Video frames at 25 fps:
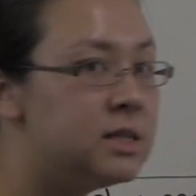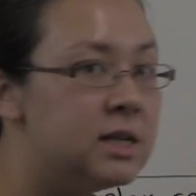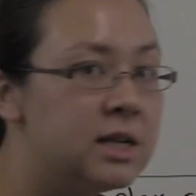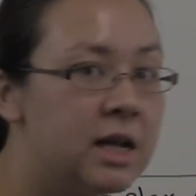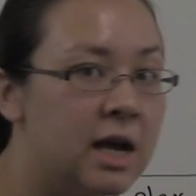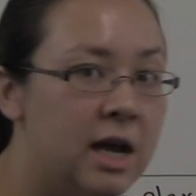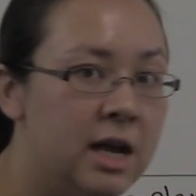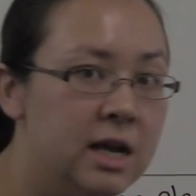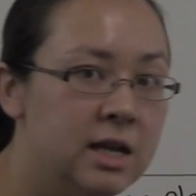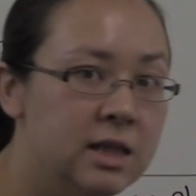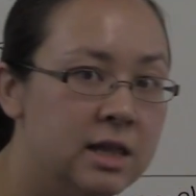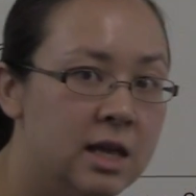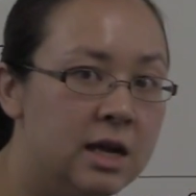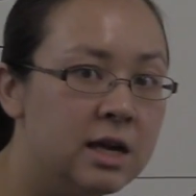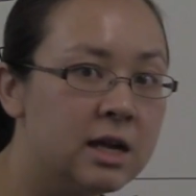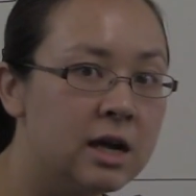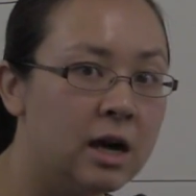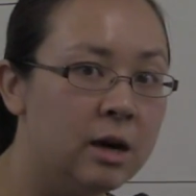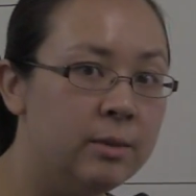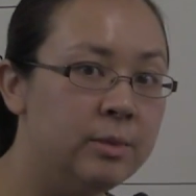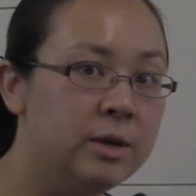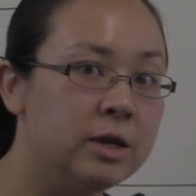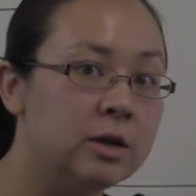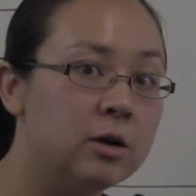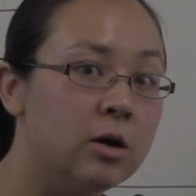again, they
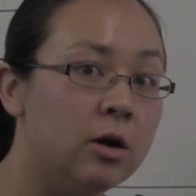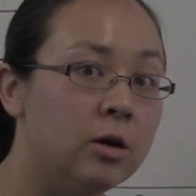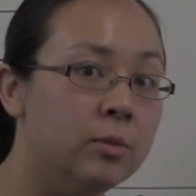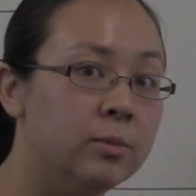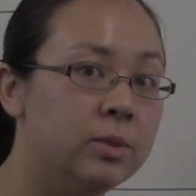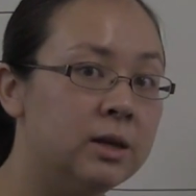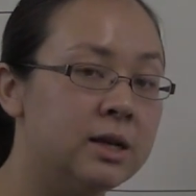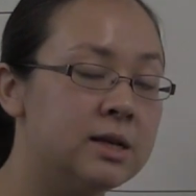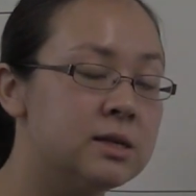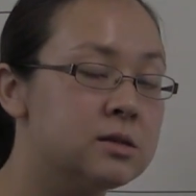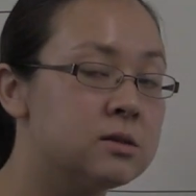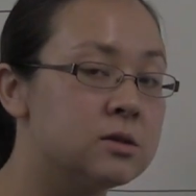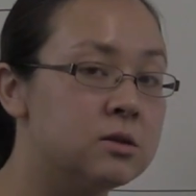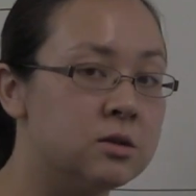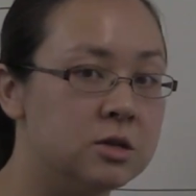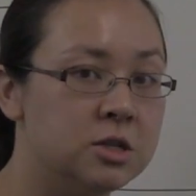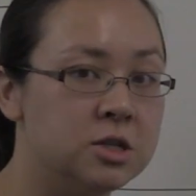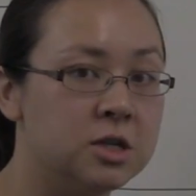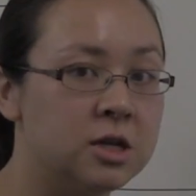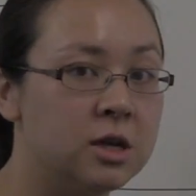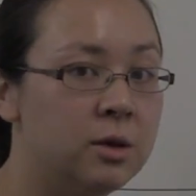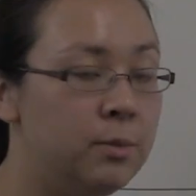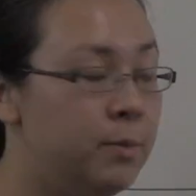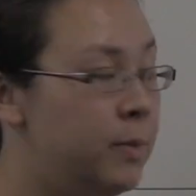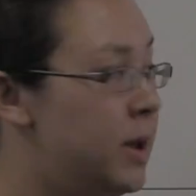come in complex
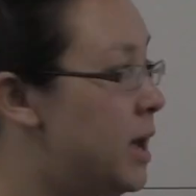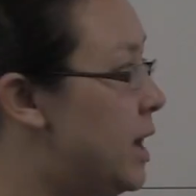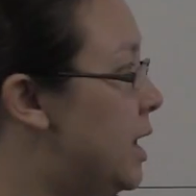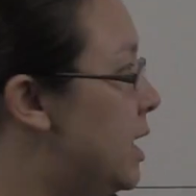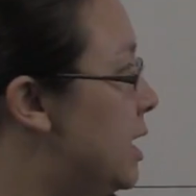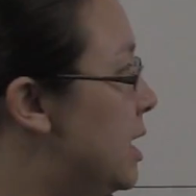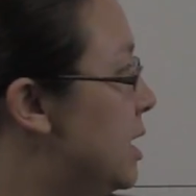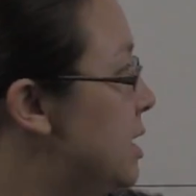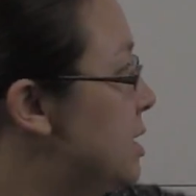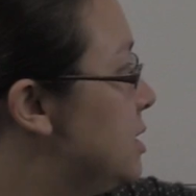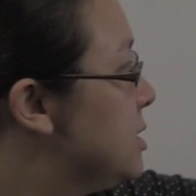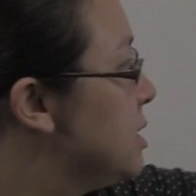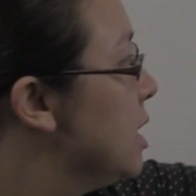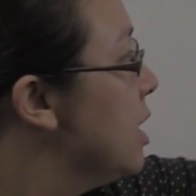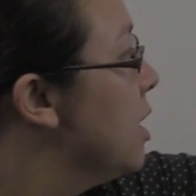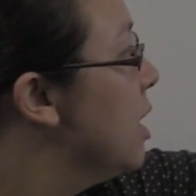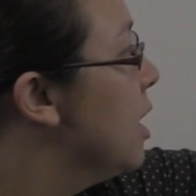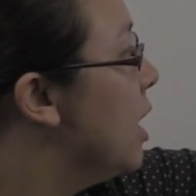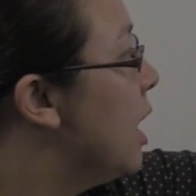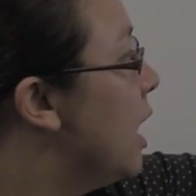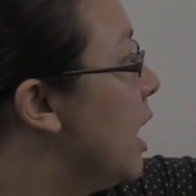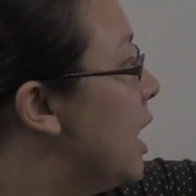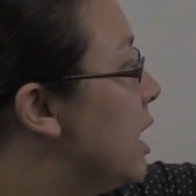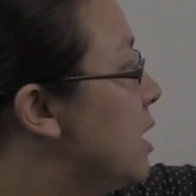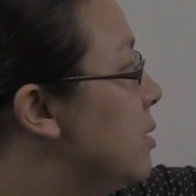conjugate pairs.
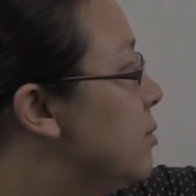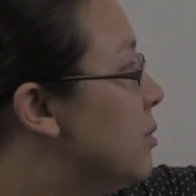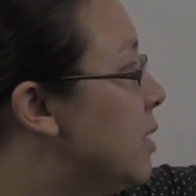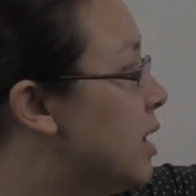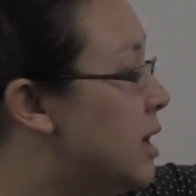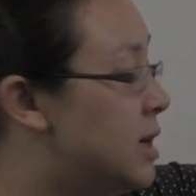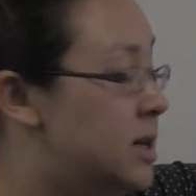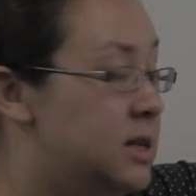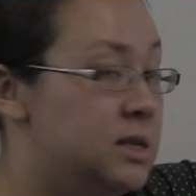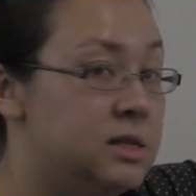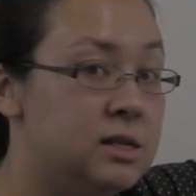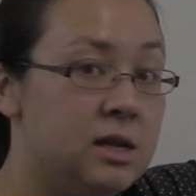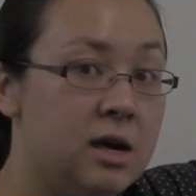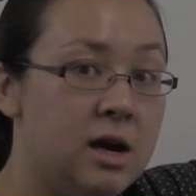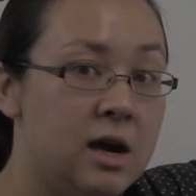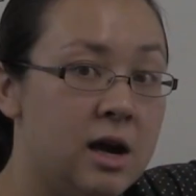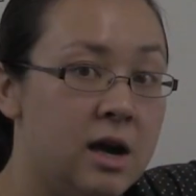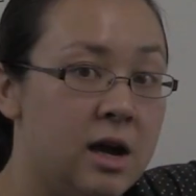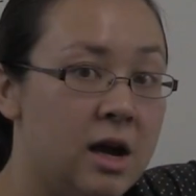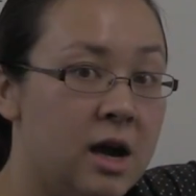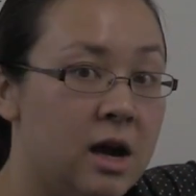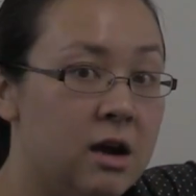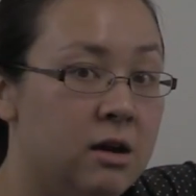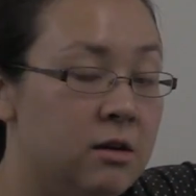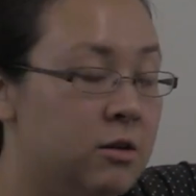I and minus
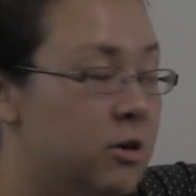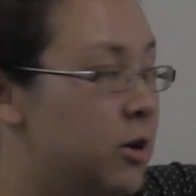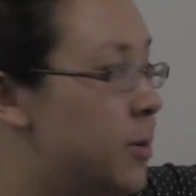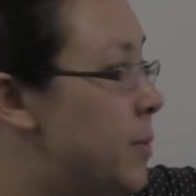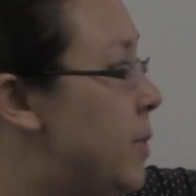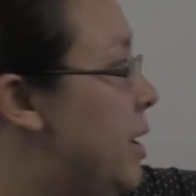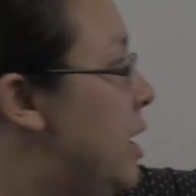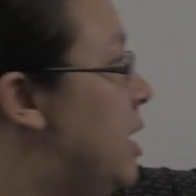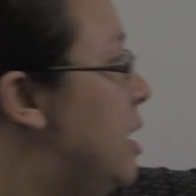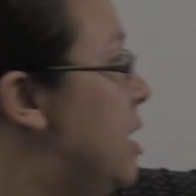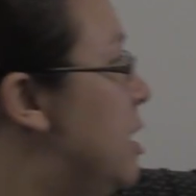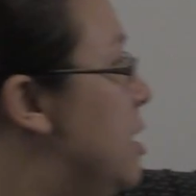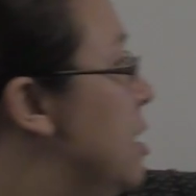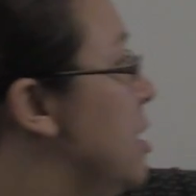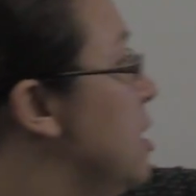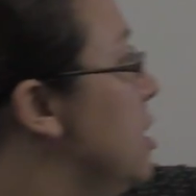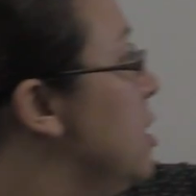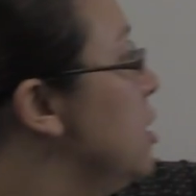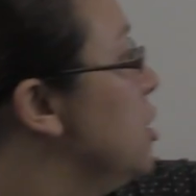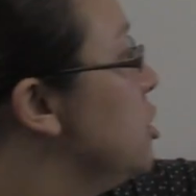I are a pair.